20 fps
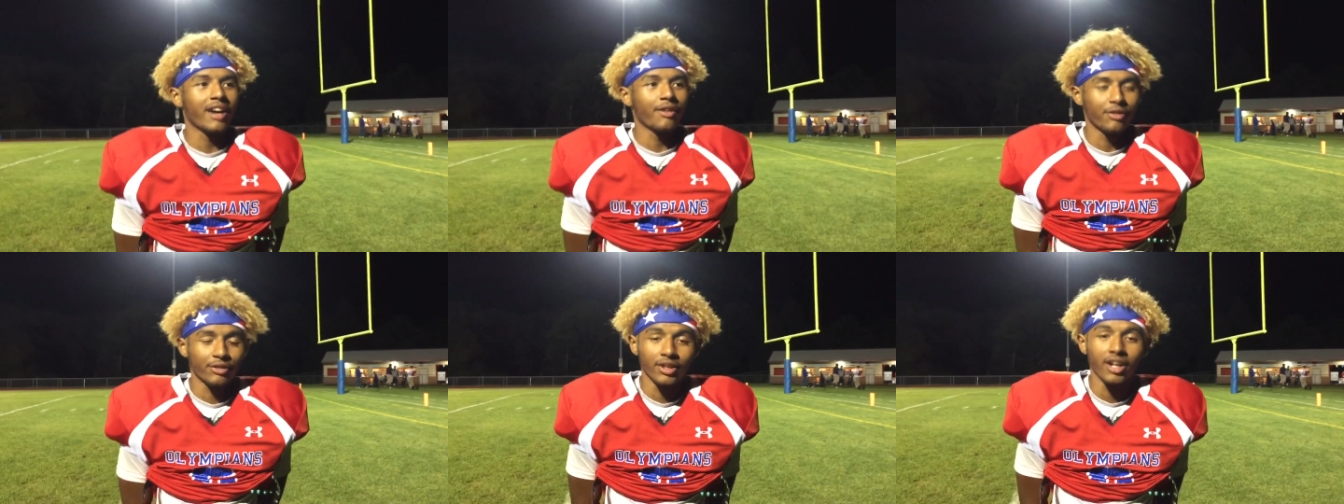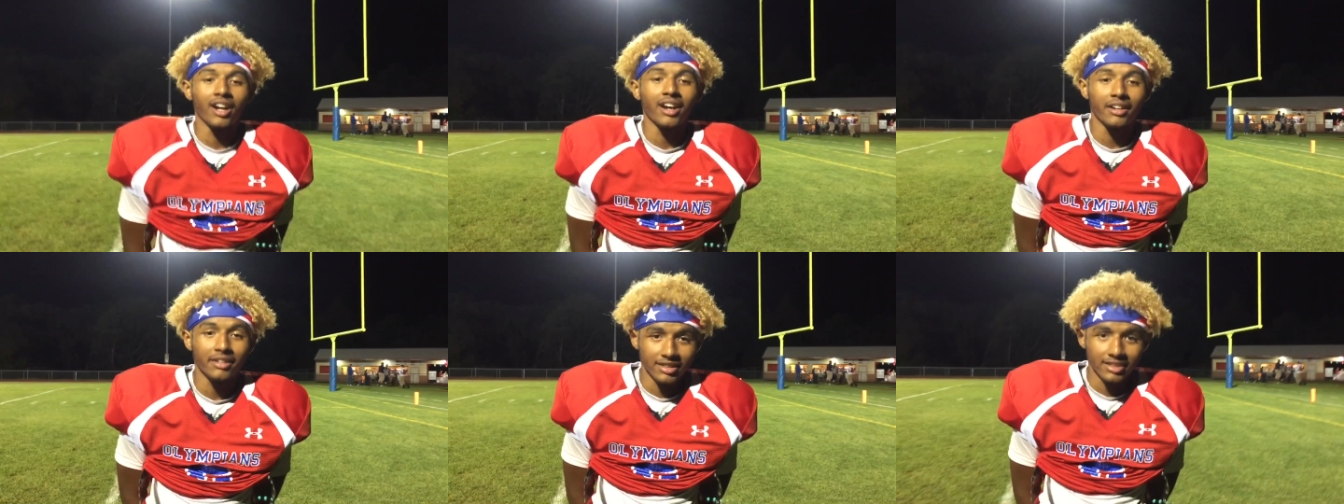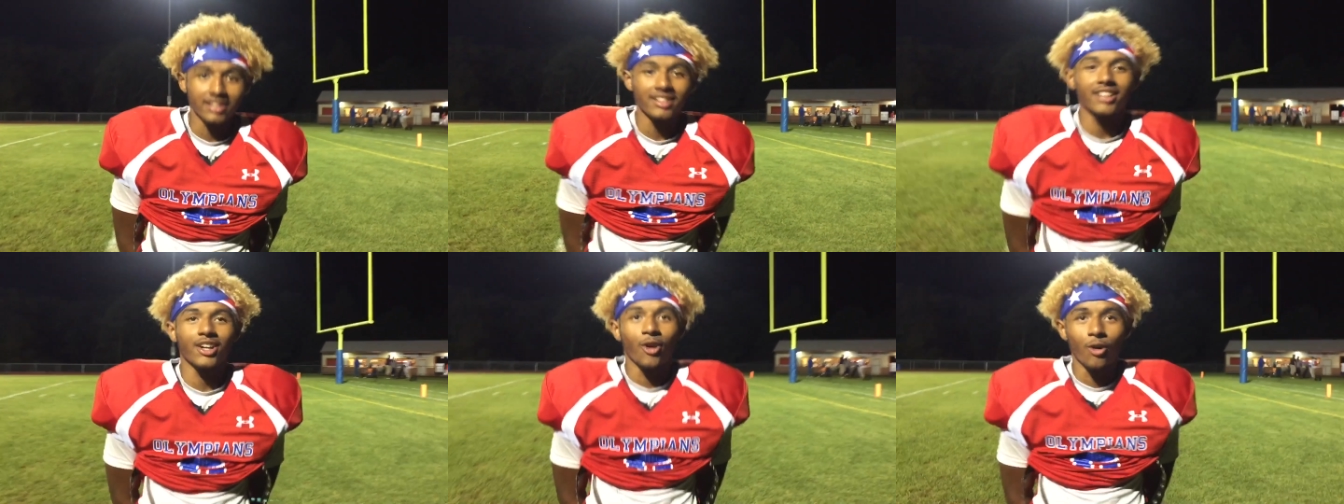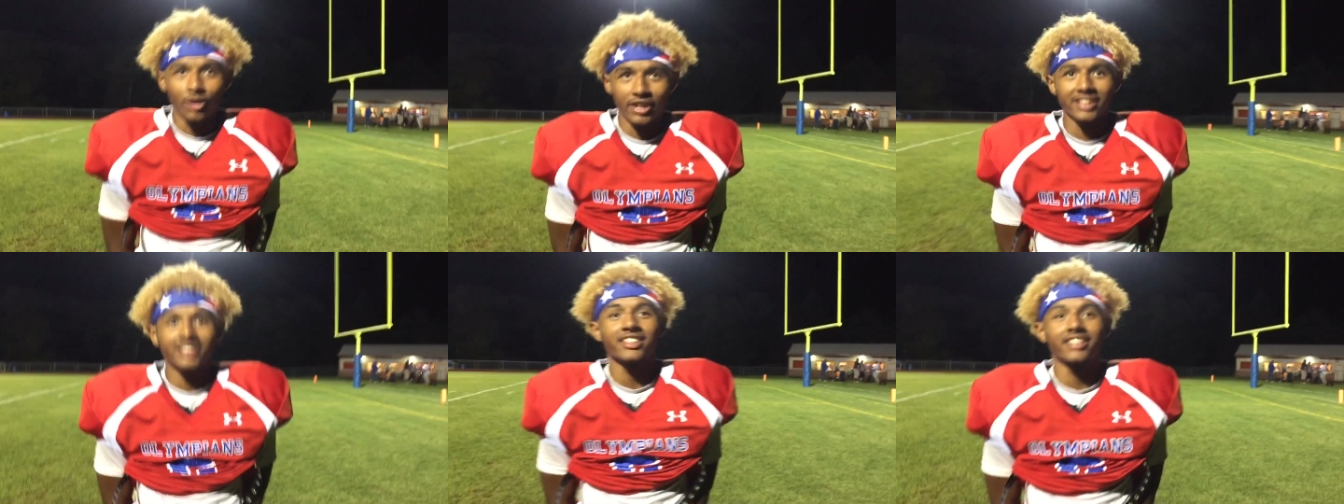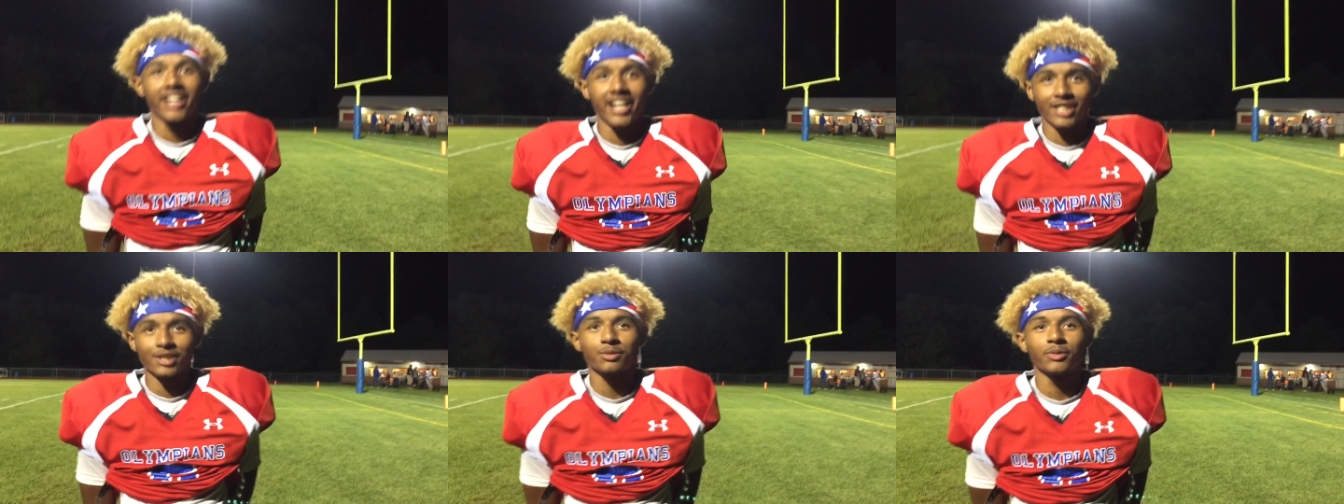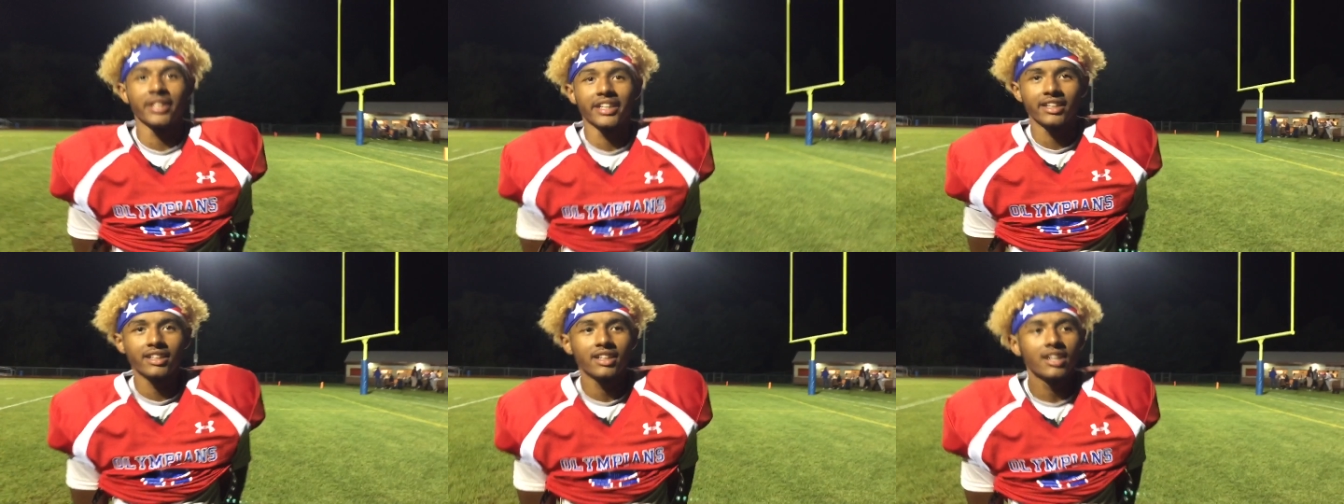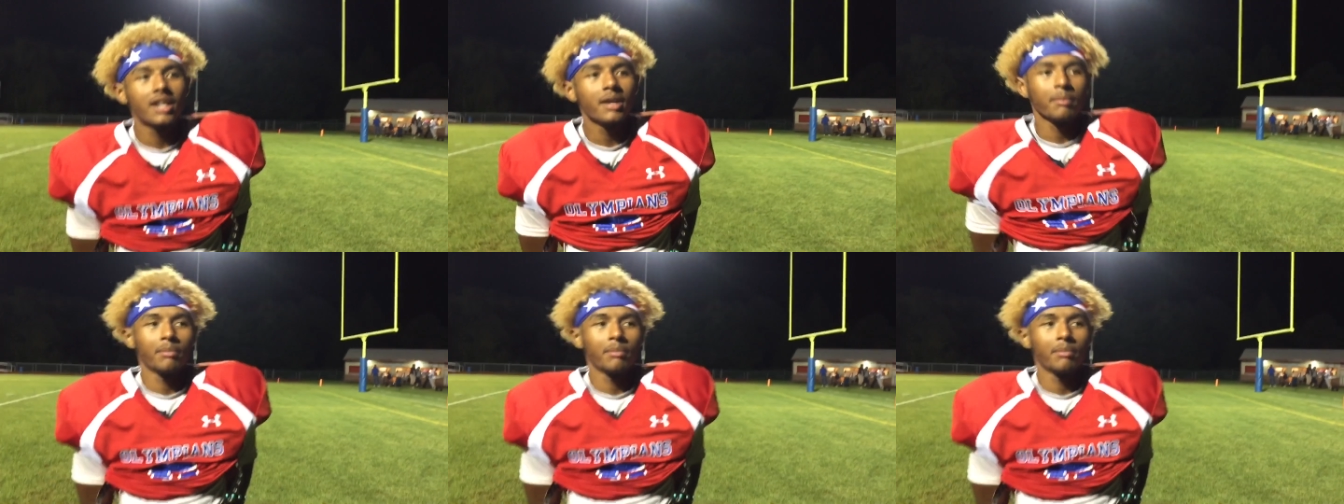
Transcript: We have enough going into next week,